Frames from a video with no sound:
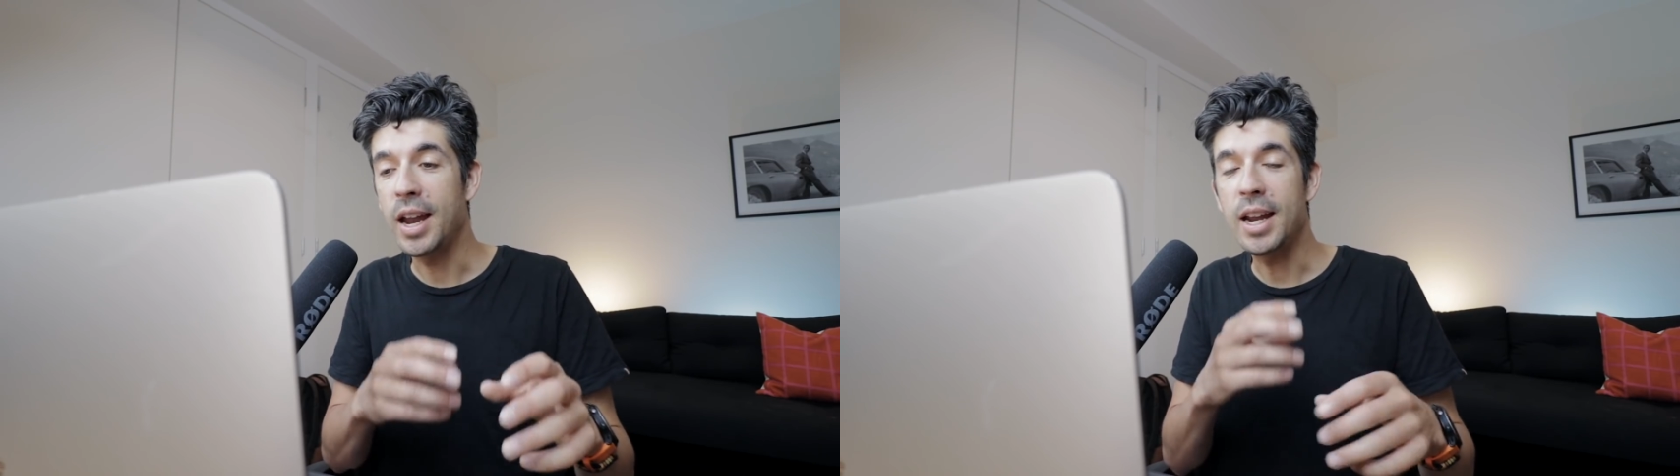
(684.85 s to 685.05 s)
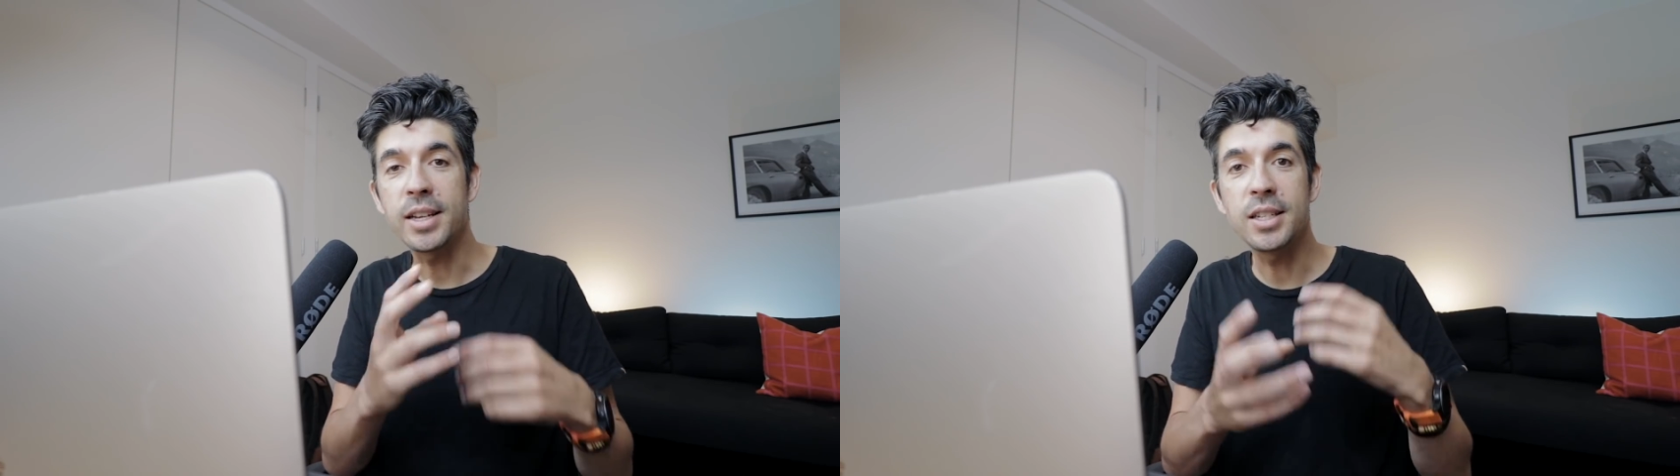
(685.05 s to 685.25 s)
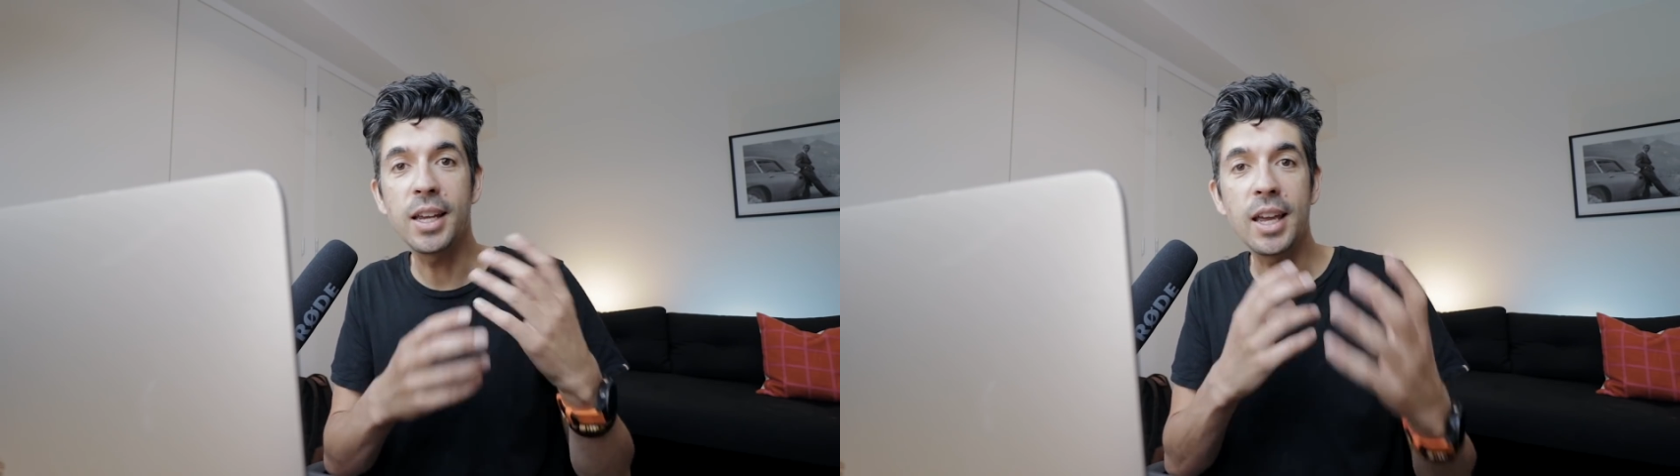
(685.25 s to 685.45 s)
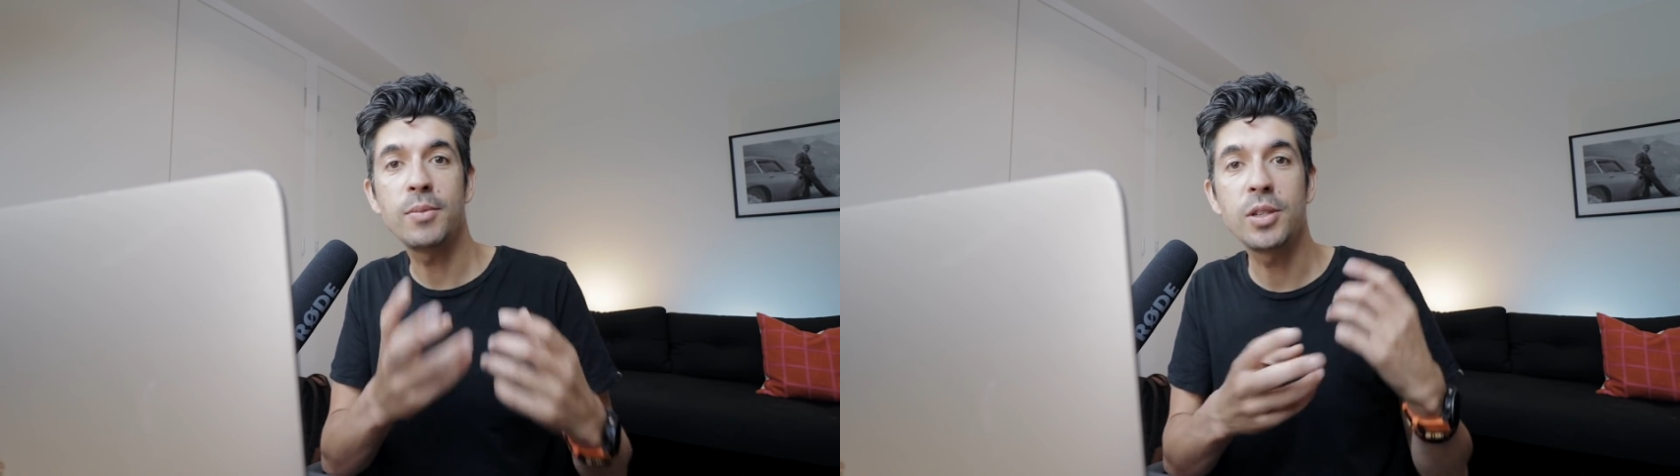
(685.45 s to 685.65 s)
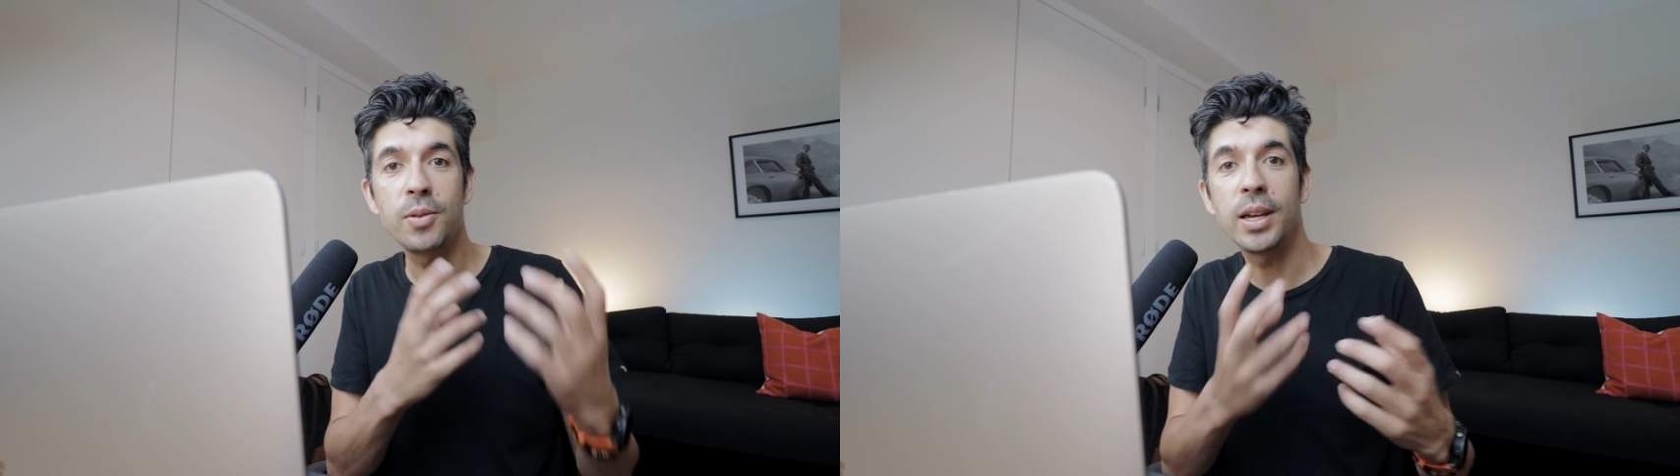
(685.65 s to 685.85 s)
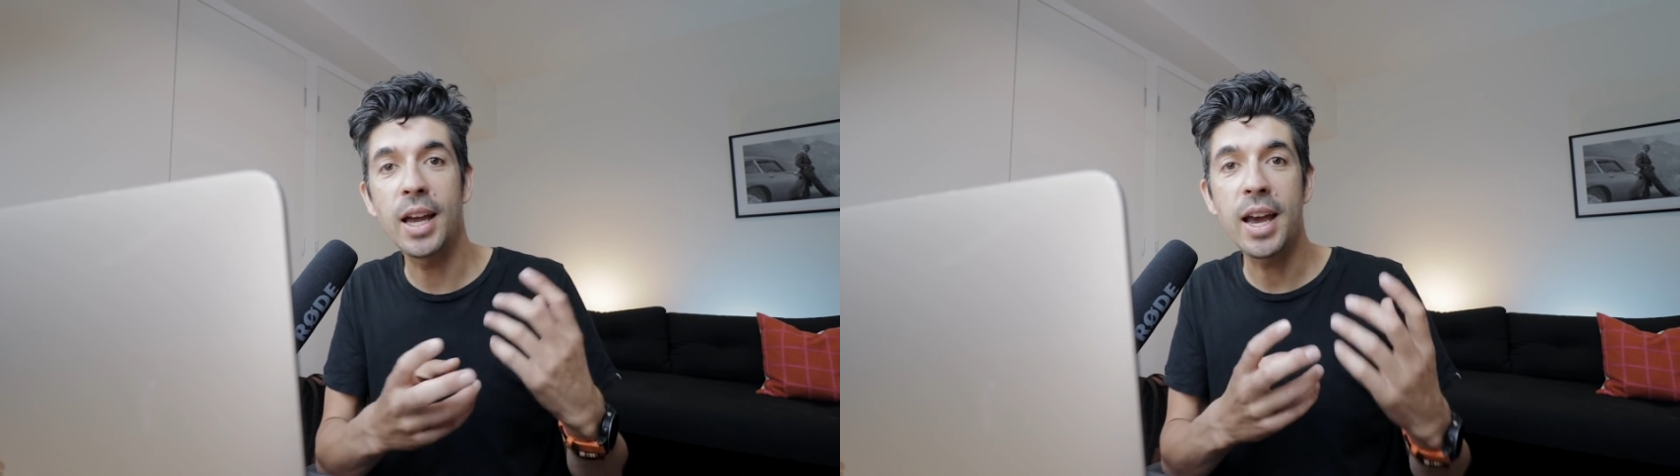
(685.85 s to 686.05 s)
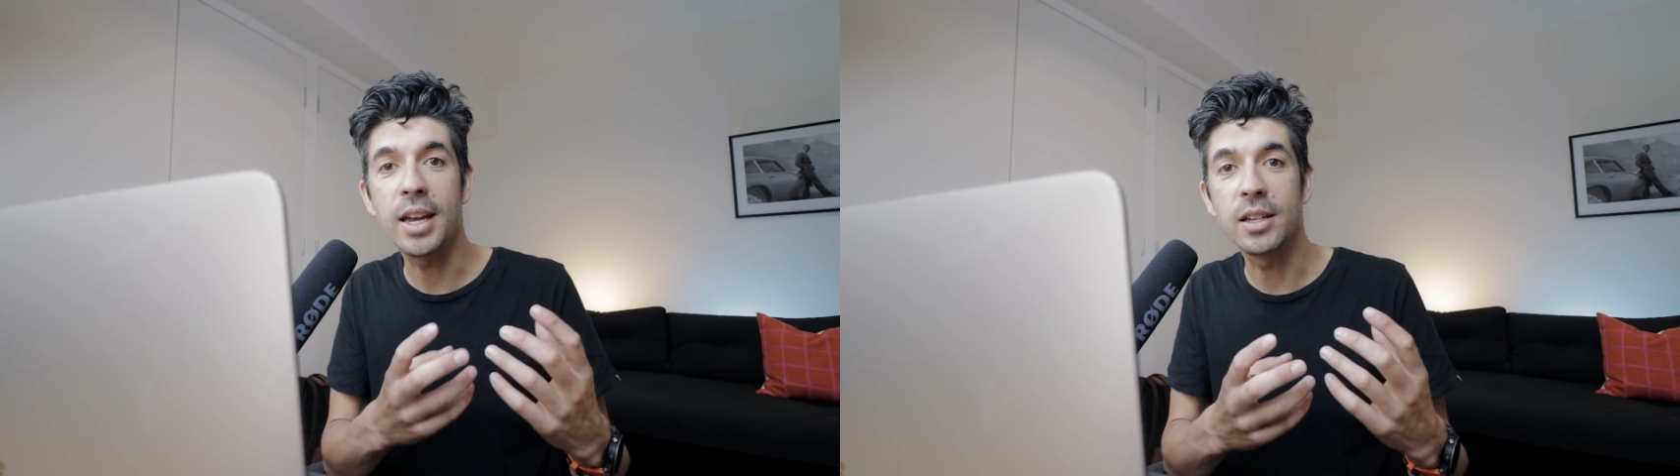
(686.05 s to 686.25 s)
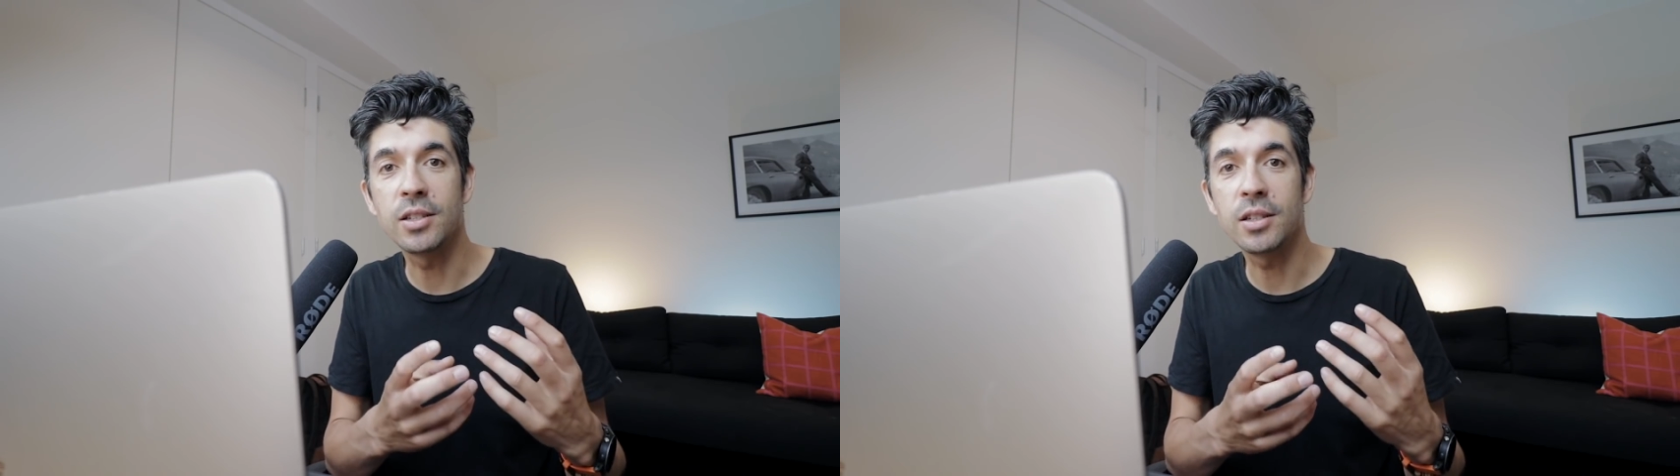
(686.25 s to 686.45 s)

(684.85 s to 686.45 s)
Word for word: it actually keeps you engaged,